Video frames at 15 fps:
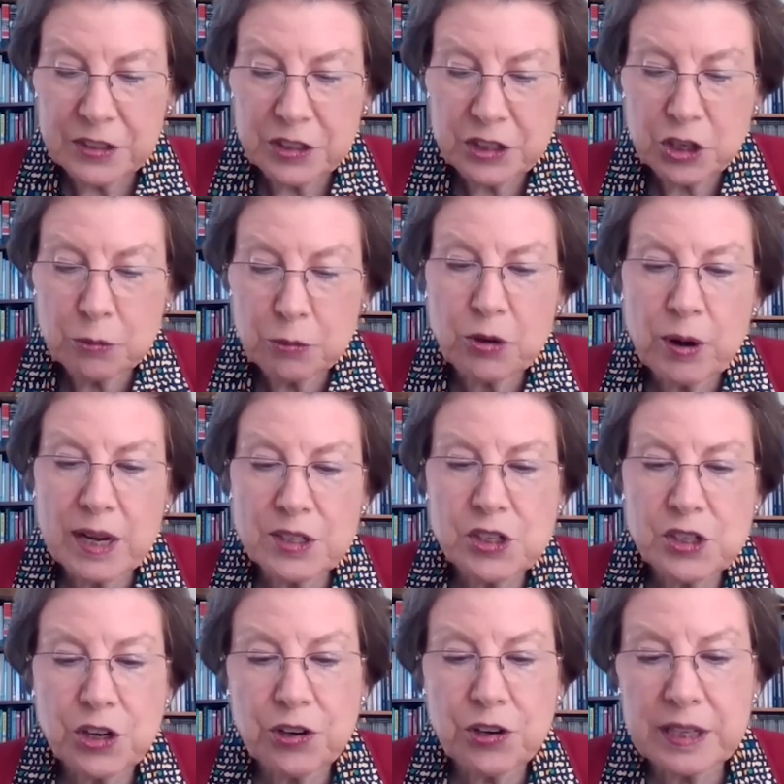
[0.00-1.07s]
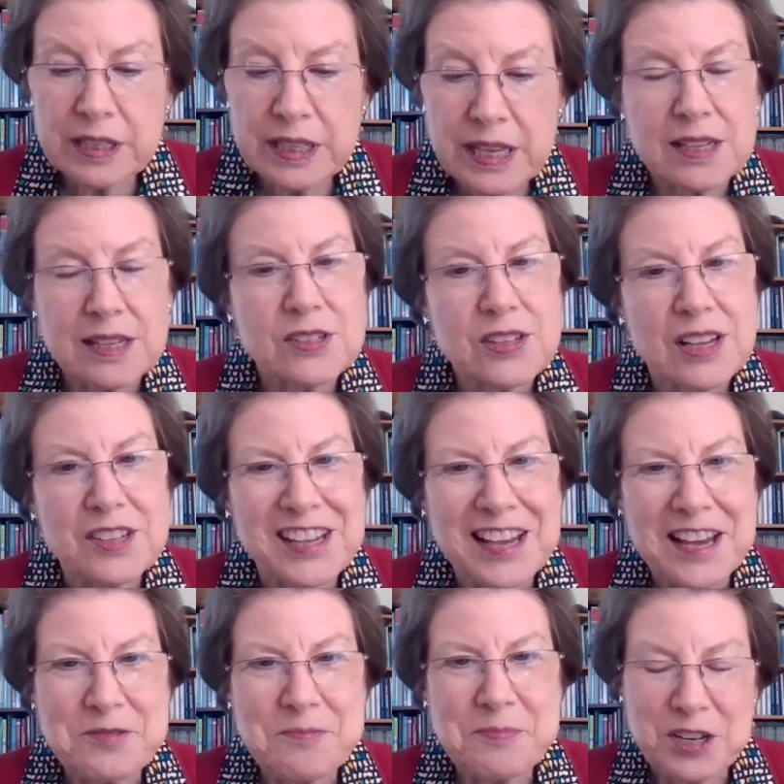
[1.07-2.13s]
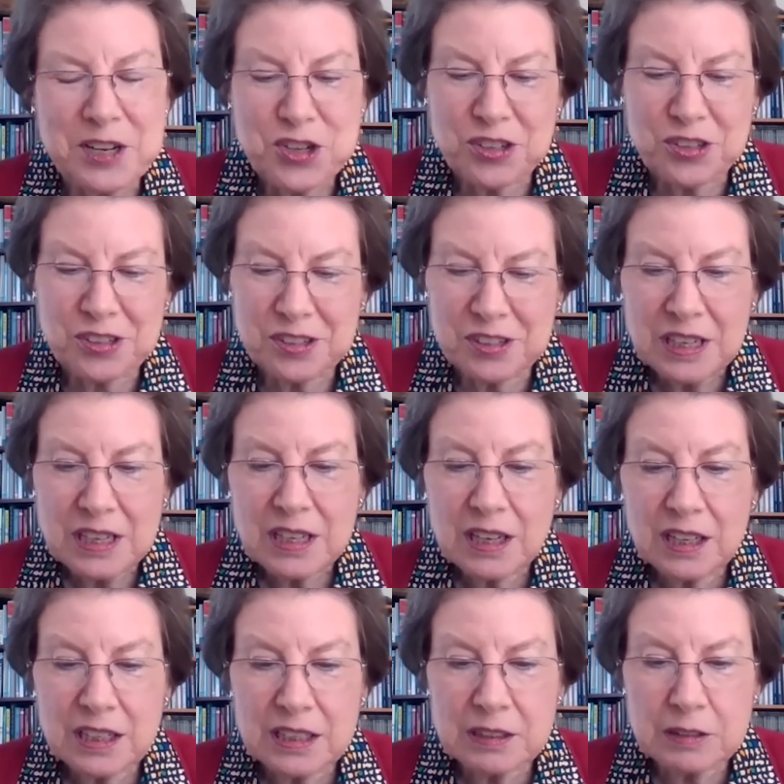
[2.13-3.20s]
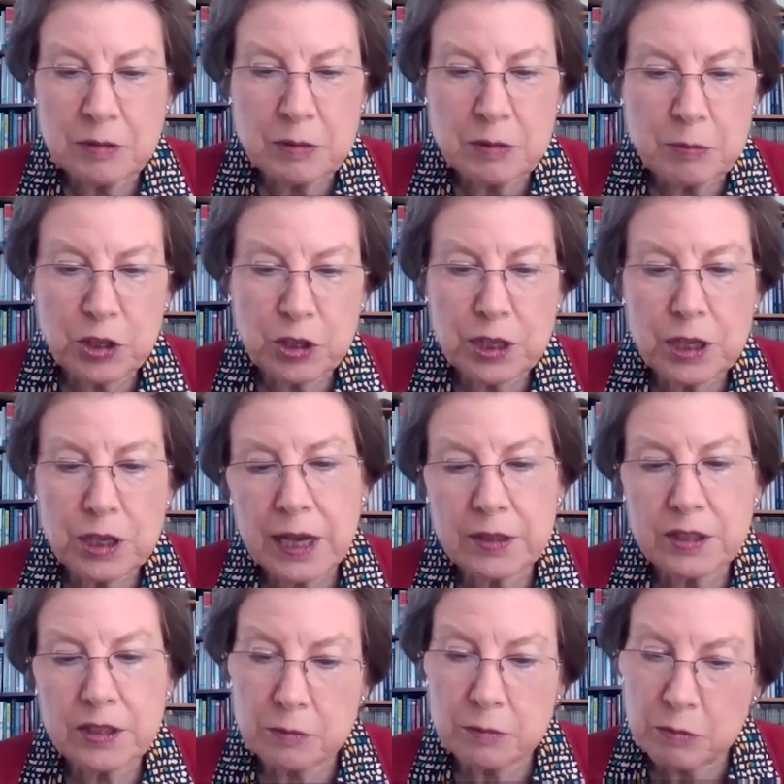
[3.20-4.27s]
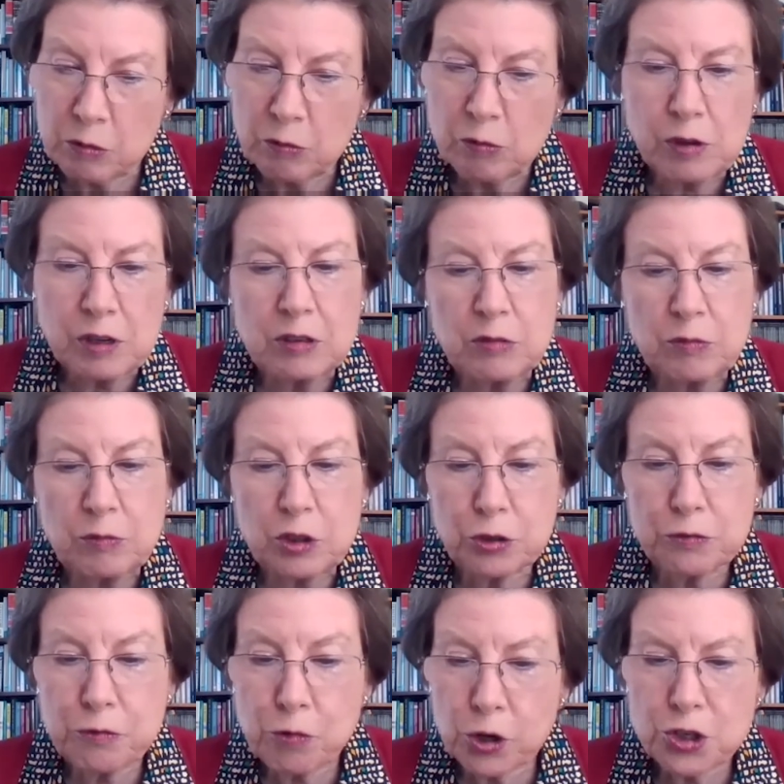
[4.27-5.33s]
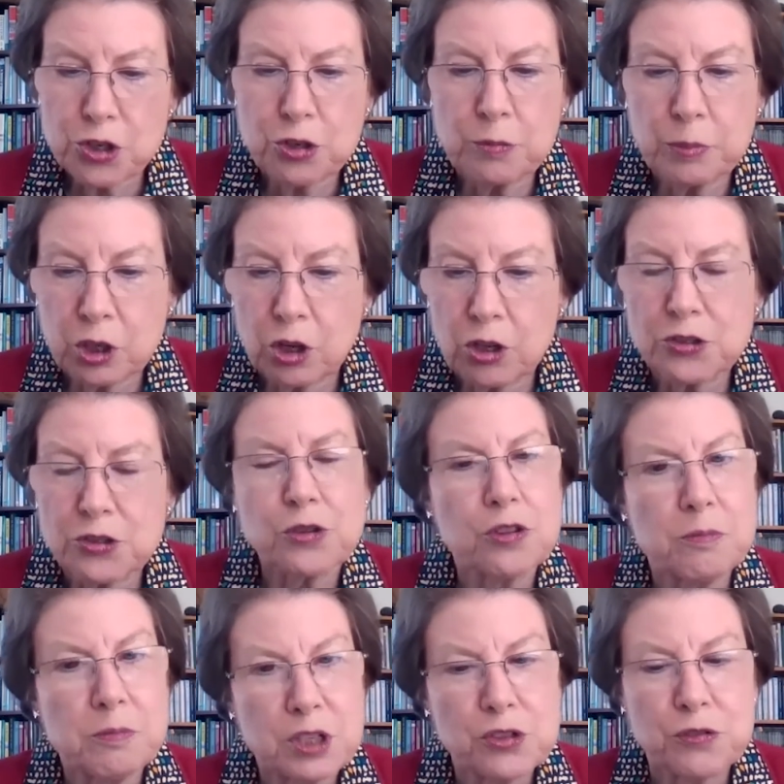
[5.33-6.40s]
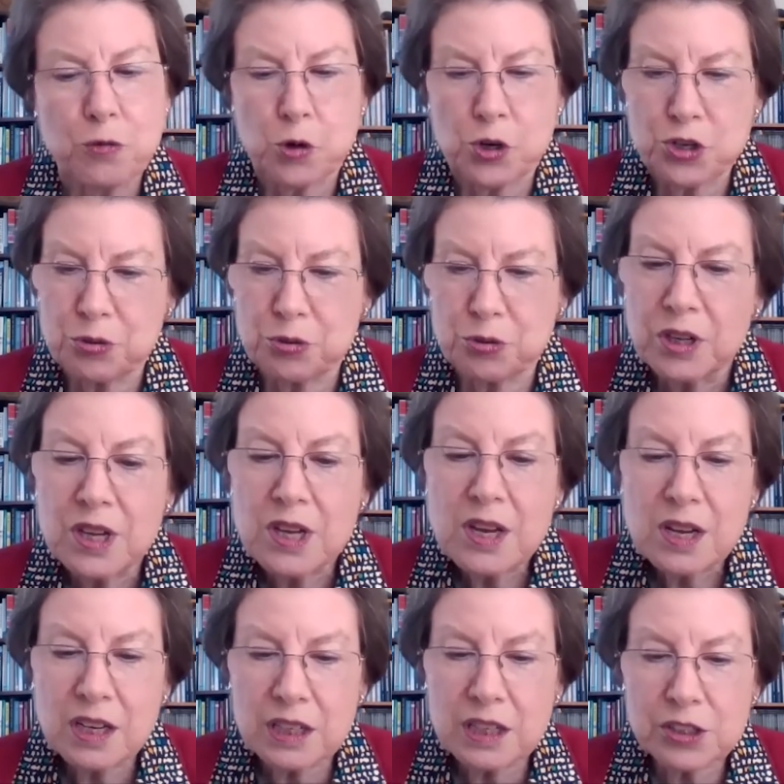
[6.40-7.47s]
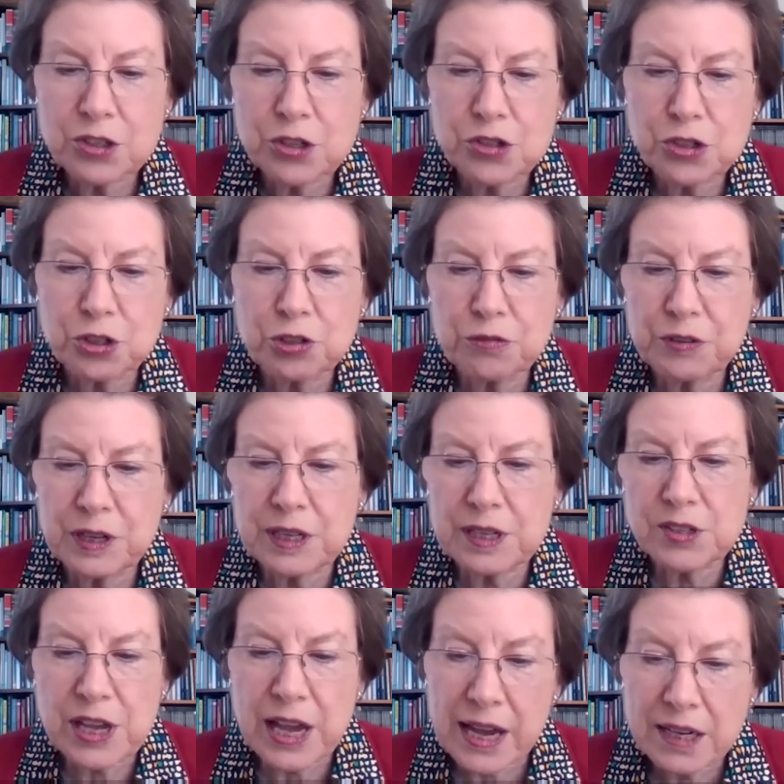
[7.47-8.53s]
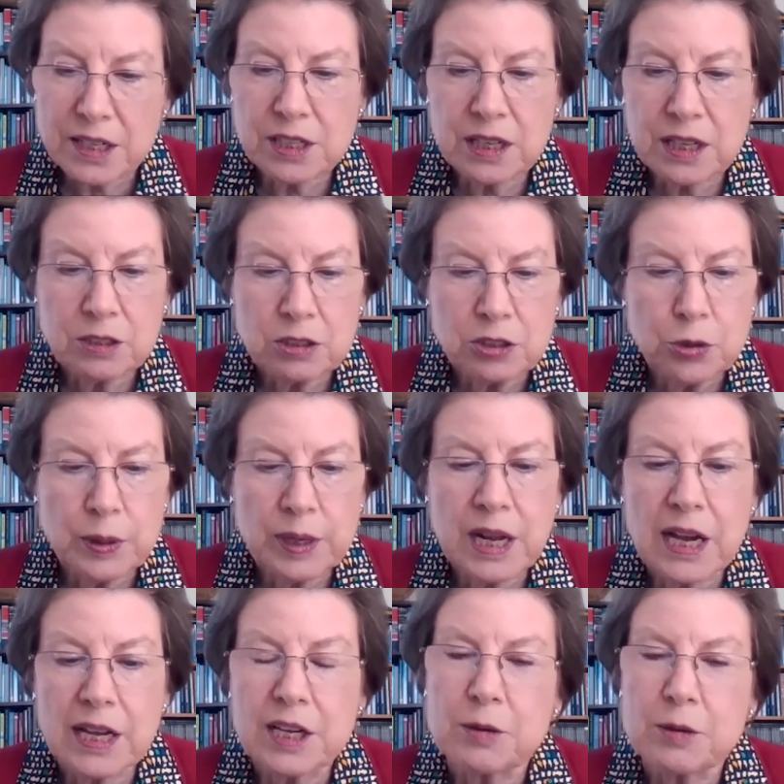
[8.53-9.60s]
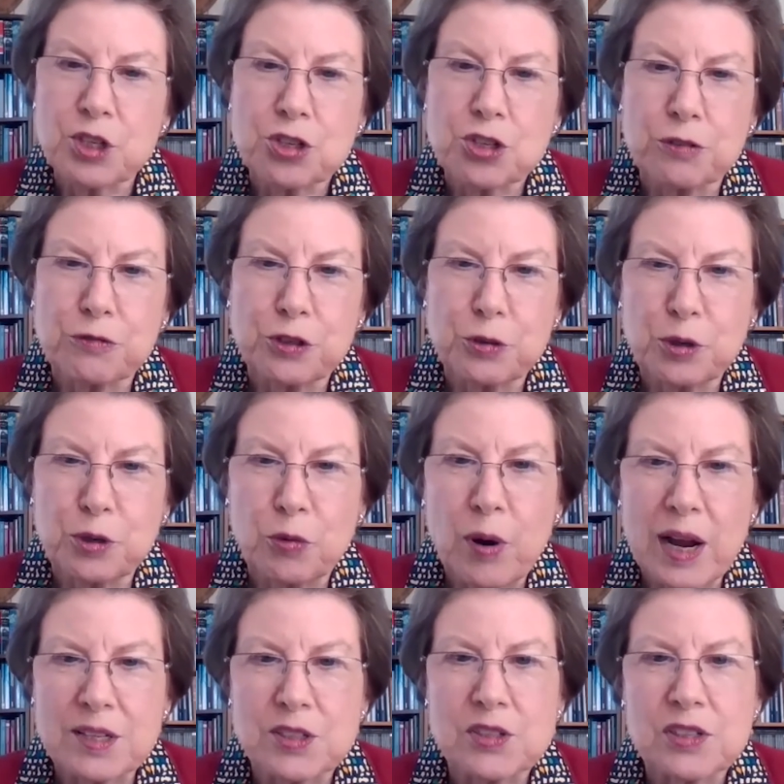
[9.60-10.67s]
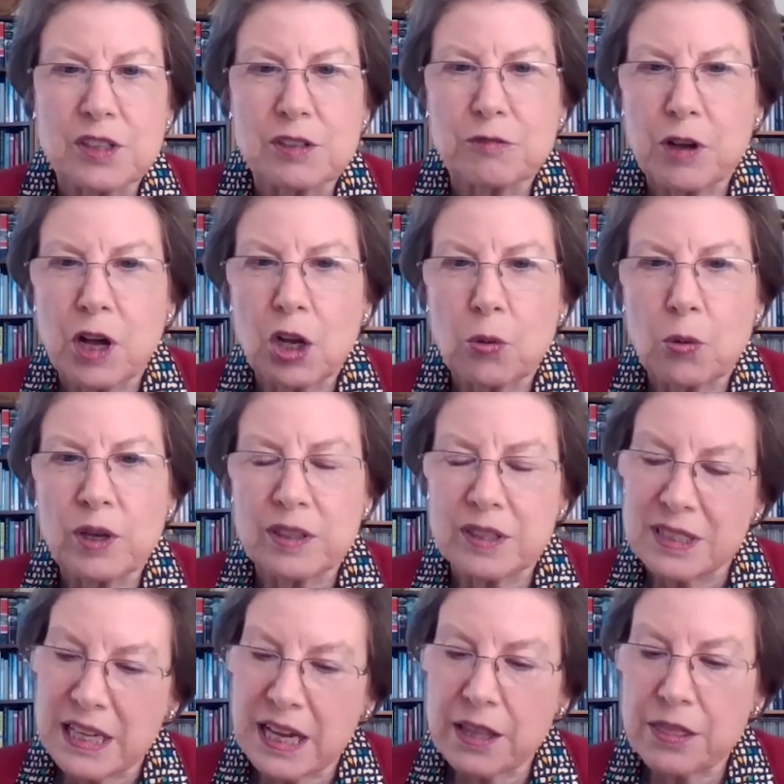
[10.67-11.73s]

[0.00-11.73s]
In the human rights area, yes, as Adam mentioned, Bertie had the good fortune, but also the misfortune to serve as acting UN High Commissioner for Human Rights following the